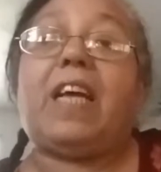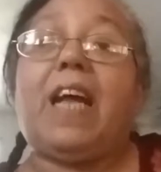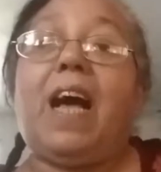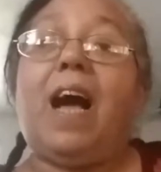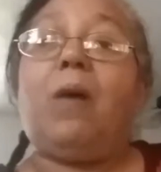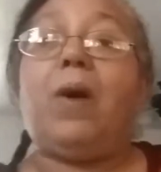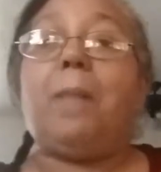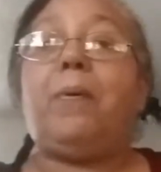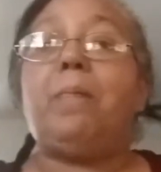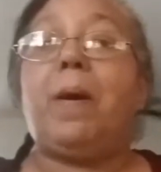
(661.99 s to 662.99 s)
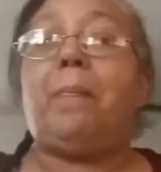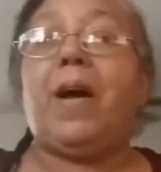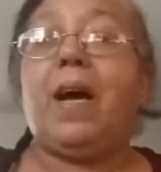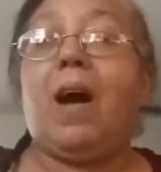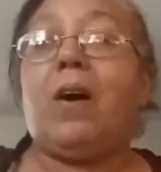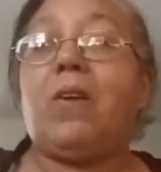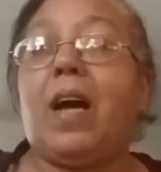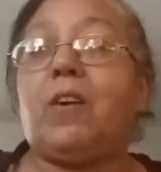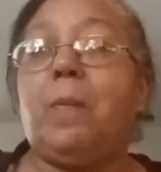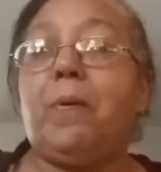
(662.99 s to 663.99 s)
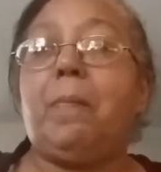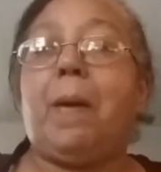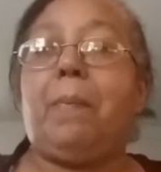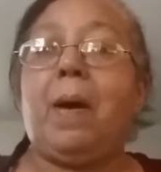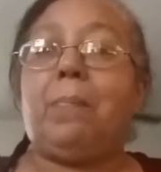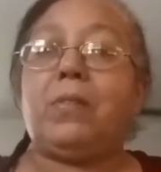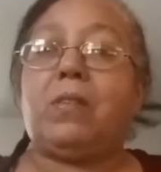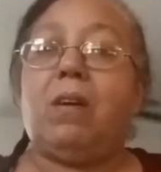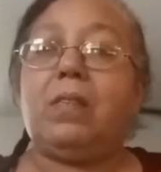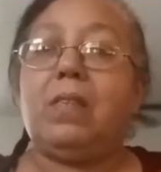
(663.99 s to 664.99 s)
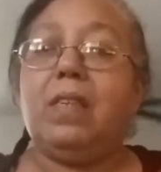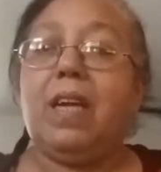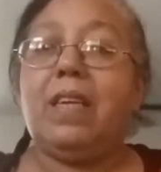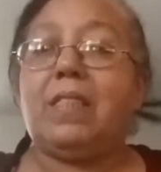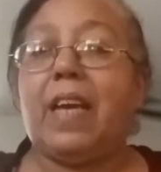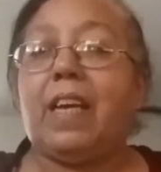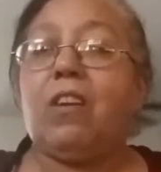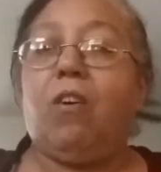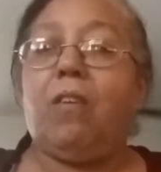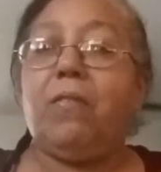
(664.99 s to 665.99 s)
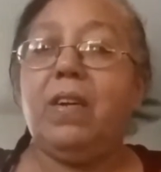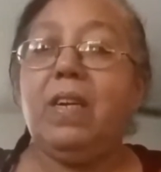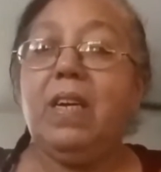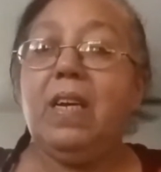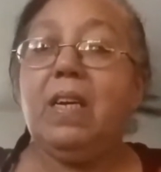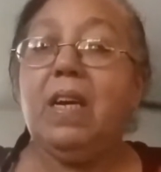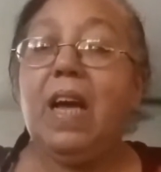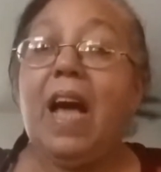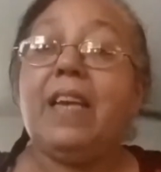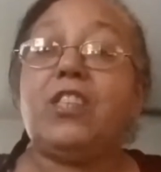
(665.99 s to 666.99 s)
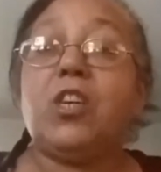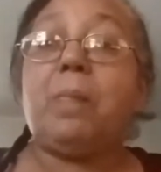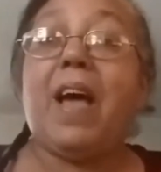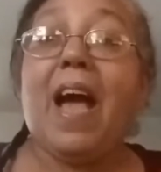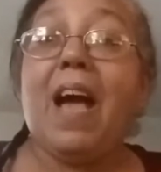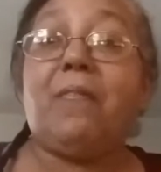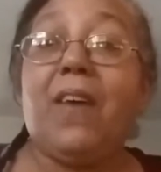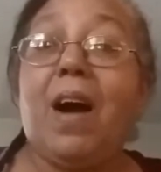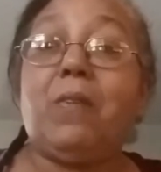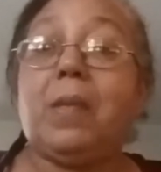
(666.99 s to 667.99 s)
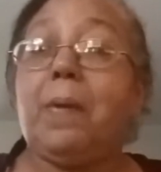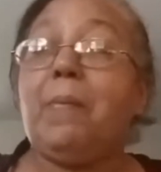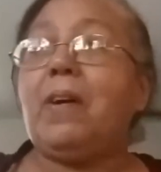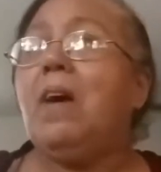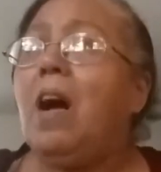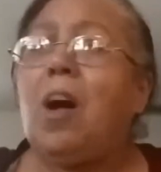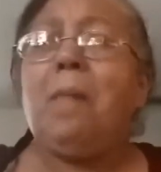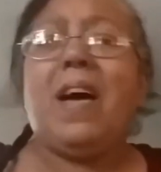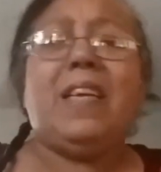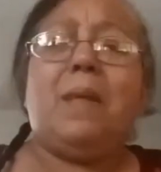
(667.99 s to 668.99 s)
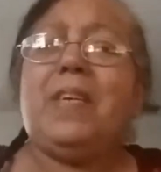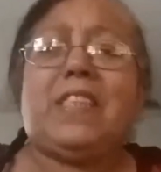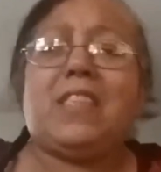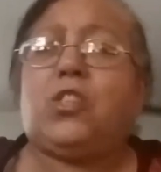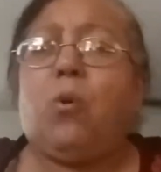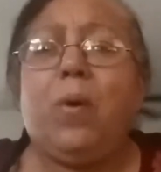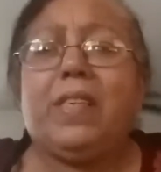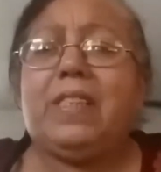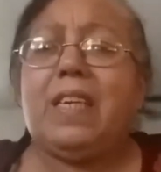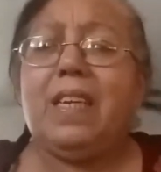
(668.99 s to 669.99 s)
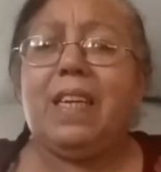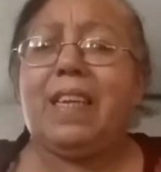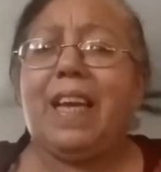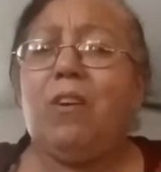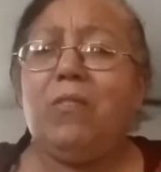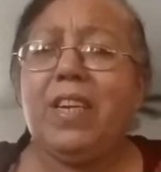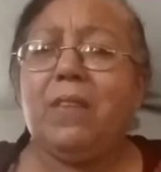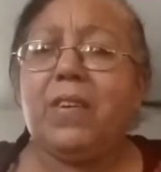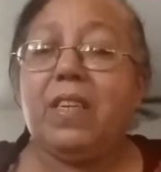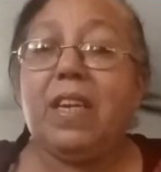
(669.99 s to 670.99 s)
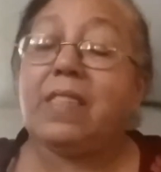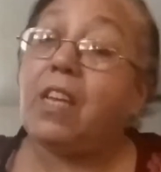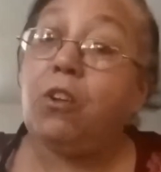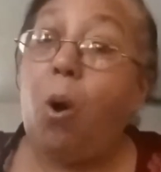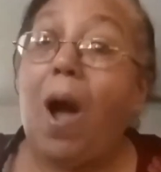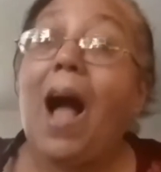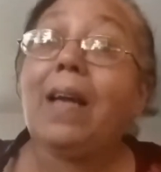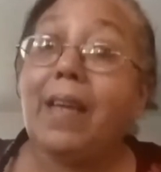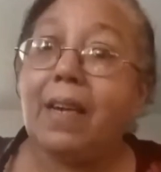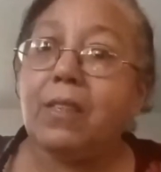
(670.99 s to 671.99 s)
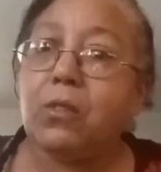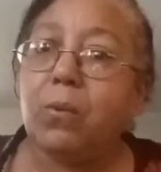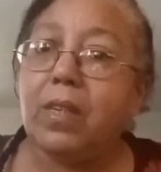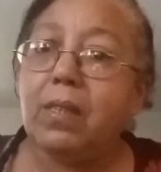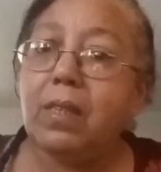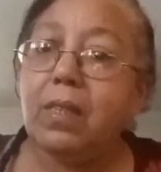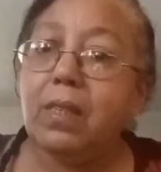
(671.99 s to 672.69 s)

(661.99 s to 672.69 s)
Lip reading: that how I could put my Pampers on and take it off. And it took me a half hour, and the people, come on, let me just do it and get rid of it. I said, no, I gotta do it.